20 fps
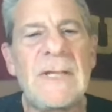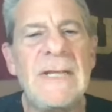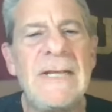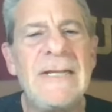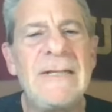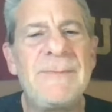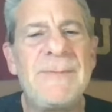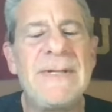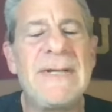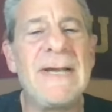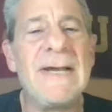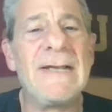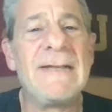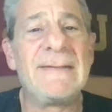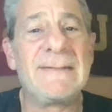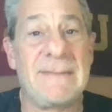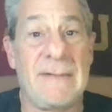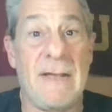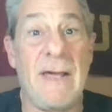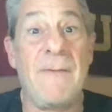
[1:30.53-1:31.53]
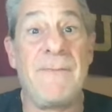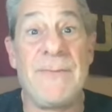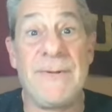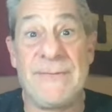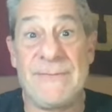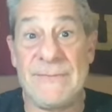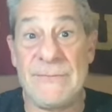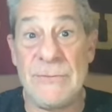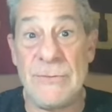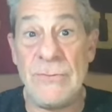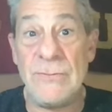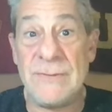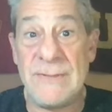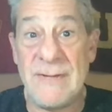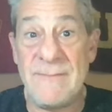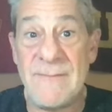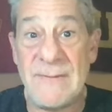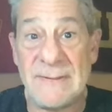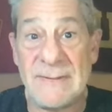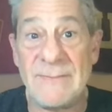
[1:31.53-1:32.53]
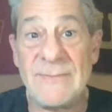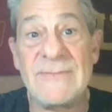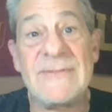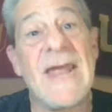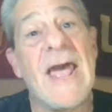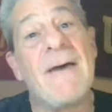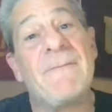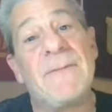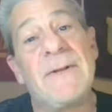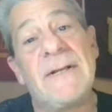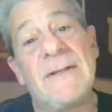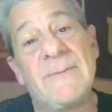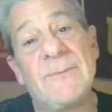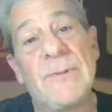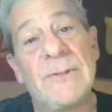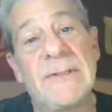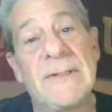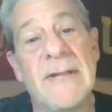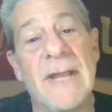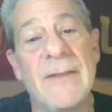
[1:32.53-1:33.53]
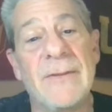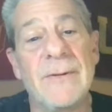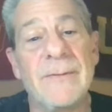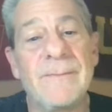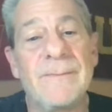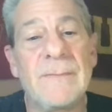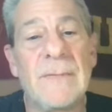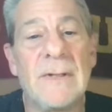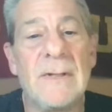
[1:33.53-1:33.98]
is because of this new defensive staff that he's put together.